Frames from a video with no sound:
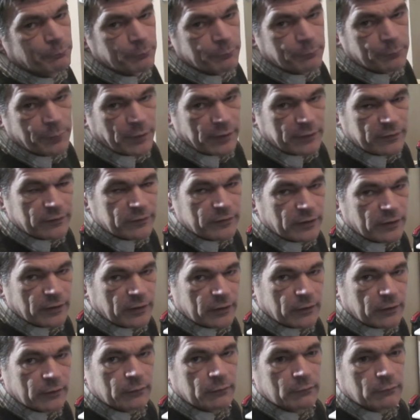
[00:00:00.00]

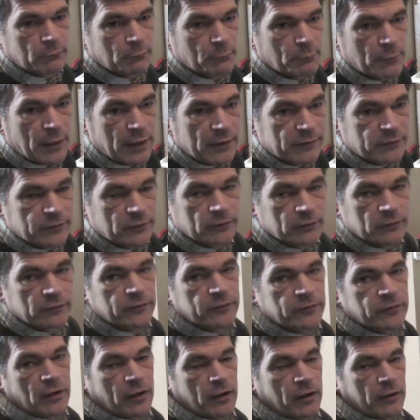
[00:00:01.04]
basic metal
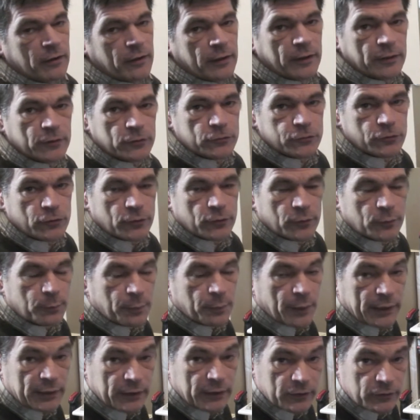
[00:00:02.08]
style intro
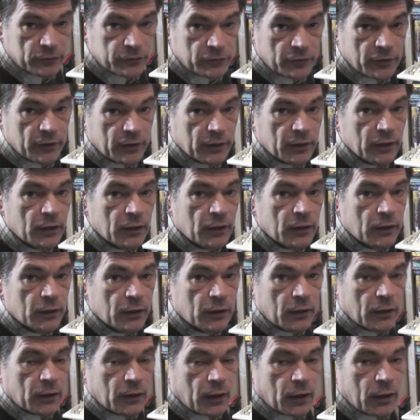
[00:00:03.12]
backing track,
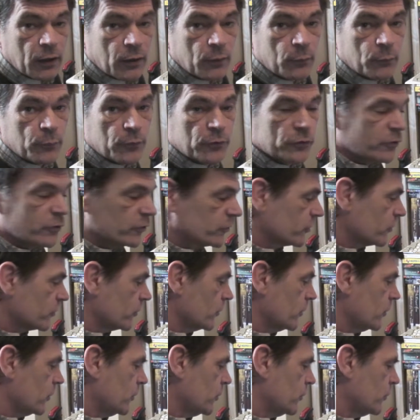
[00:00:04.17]
and we're just going
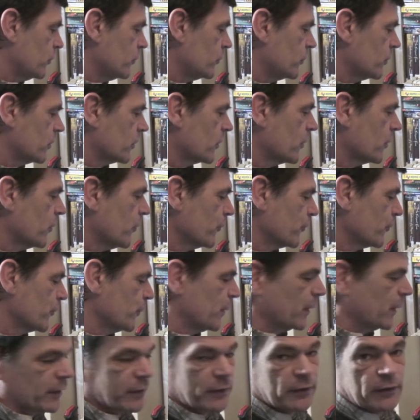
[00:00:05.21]
to use a
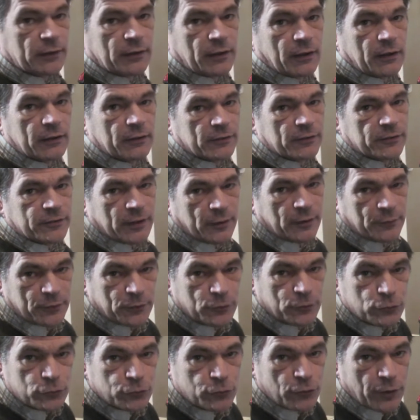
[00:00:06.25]
cosmic kind of sounding
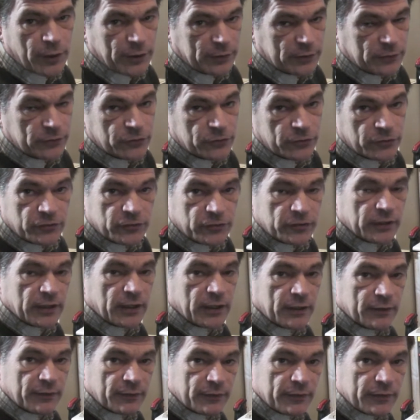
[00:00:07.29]
track just to
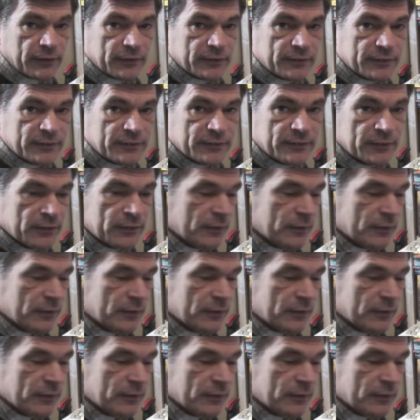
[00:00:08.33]
get this